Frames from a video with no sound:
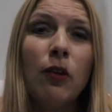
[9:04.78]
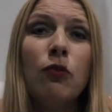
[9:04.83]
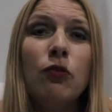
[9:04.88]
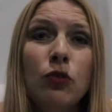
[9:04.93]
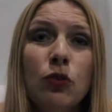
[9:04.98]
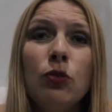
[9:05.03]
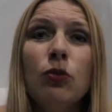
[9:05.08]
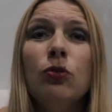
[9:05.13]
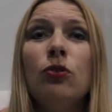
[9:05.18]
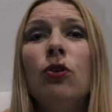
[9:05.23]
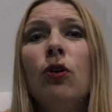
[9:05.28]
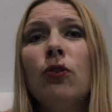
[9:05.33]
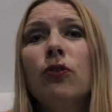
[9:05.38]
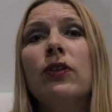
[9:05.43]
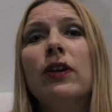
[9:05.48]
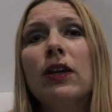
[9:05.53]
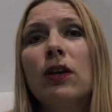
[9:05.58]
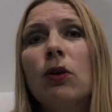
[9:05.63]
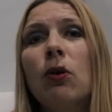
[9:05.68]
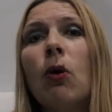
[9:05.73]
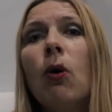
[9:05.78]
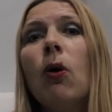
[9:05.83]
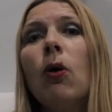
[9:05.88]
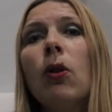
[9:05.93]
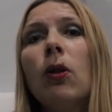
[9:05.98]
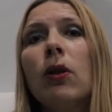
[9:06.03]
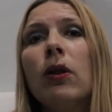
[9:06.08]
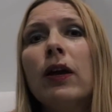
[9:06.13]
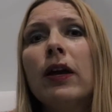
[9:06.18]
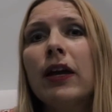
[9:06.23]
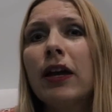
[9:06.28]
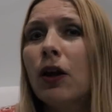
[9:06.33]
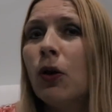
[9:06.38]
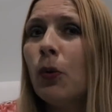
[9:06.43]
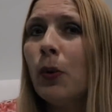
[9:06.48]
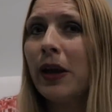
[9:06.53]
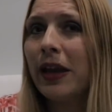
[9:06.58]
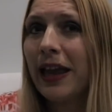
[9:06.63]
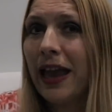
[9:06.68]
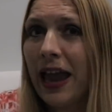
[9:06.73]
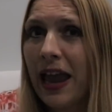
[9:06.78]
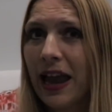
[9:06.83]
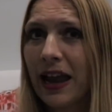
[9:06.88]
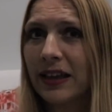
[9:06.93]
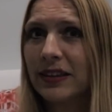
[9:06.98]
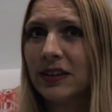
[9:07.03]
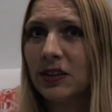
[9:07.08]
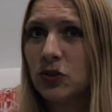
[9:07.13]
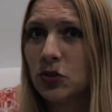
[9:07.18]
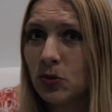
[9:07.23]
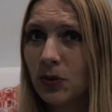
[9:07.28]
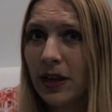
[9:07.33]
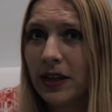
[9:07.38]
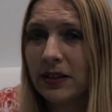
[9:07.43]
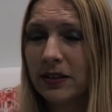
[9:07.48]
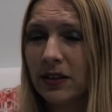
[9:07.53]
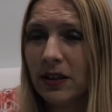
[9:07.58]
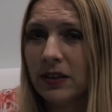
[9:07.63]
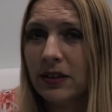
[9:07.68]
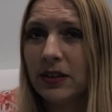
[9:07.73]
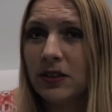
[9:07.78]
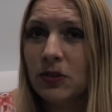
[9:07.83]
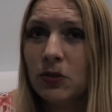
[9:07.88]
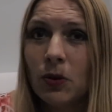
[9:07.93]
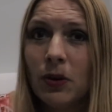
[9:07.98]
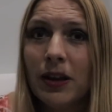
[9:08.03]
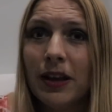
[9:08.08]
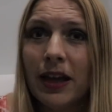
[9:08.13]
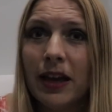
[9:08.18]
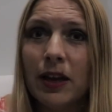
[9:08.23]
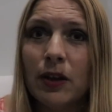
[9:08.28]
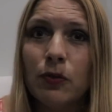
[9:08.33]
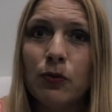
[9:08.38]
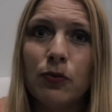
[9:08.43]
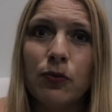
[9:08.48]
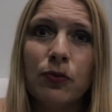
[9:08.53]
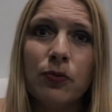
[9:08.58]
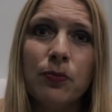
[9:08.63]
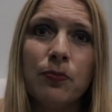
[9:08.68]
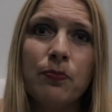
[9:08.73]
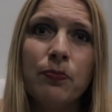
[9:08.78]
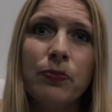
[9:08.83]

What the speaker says: if you don't recall a heroic act that you had done in your life,